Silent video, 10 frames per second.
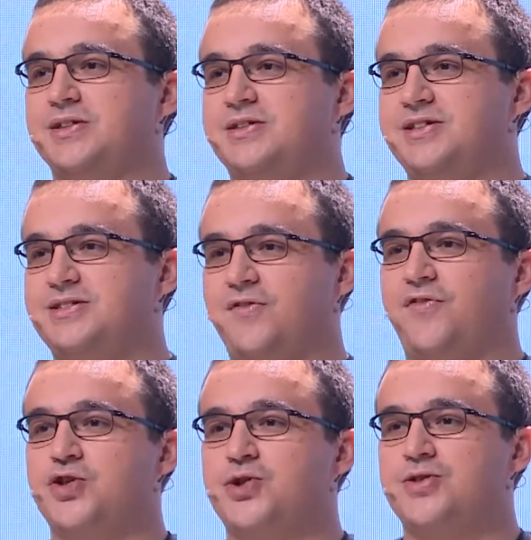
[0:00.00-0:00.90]
Distill
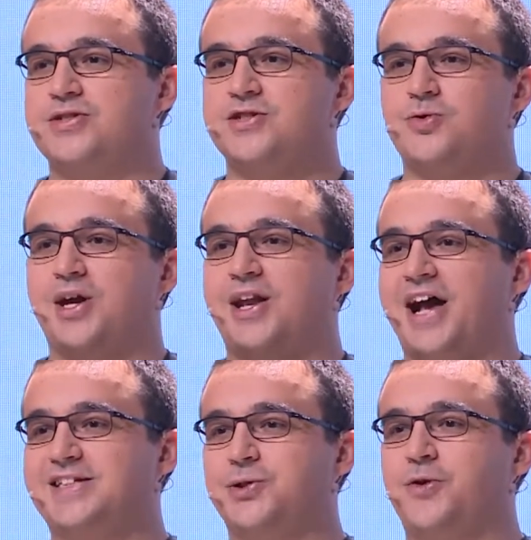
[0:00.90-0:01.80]
Ventures is doing an
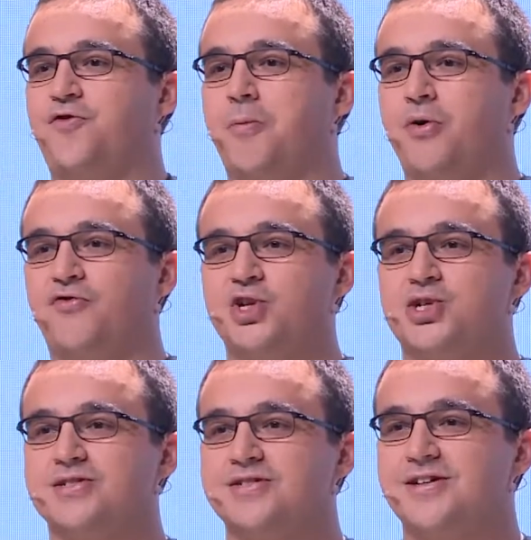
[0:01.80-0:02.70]
accelerator for
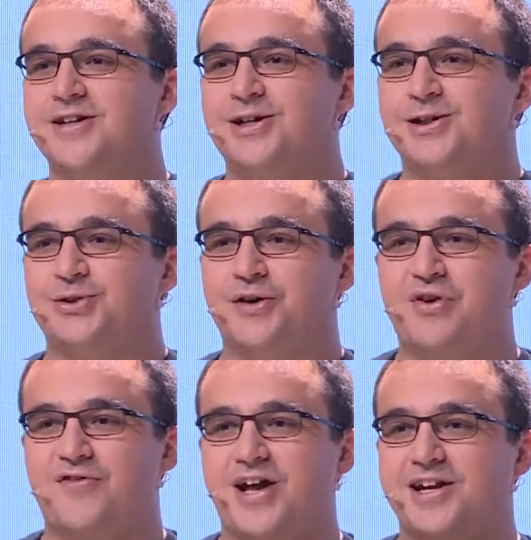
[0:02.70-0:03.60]
beverages. So if
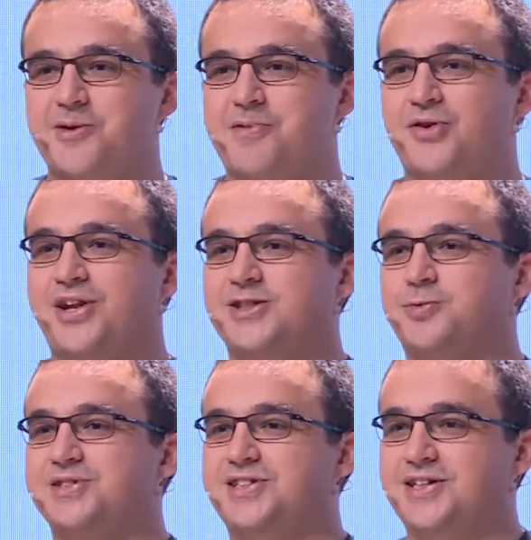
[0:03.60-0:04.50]
you have an idea about the next
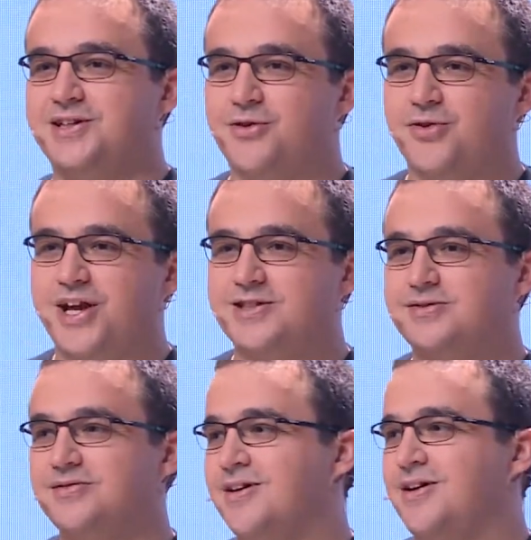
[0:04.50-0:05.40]
whiskey or the
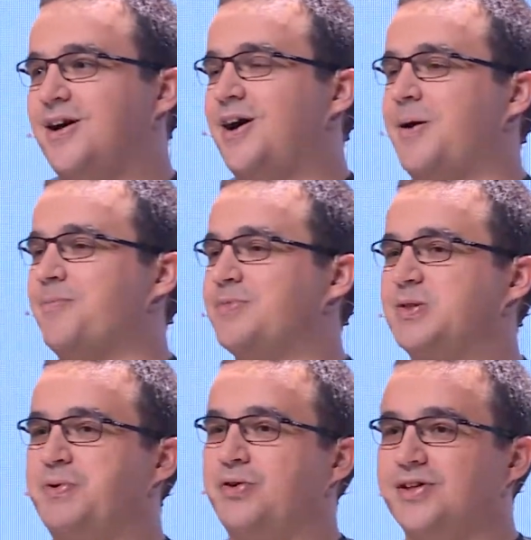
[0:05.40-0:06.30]
next
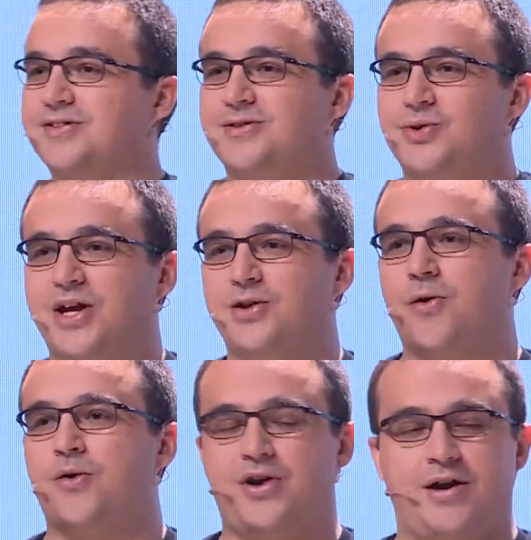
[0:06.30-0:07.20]
spirit, you can
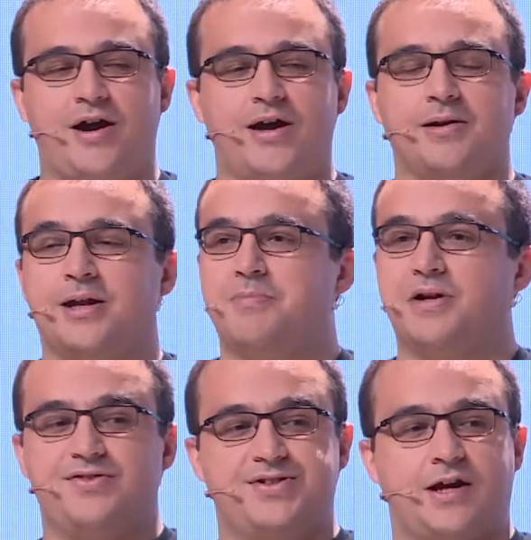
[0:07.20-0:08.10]
go there and
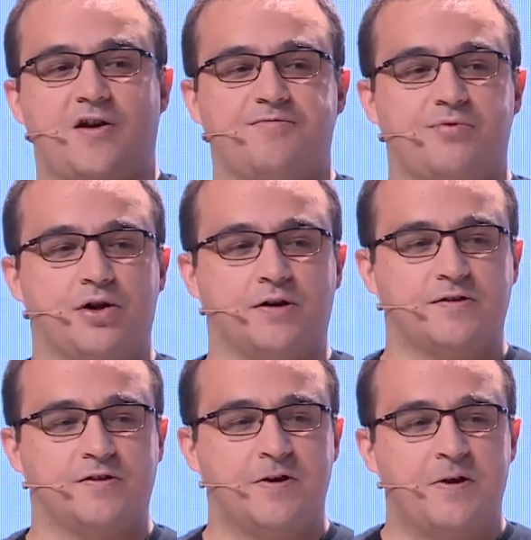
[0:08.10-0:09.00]
build this kind of product.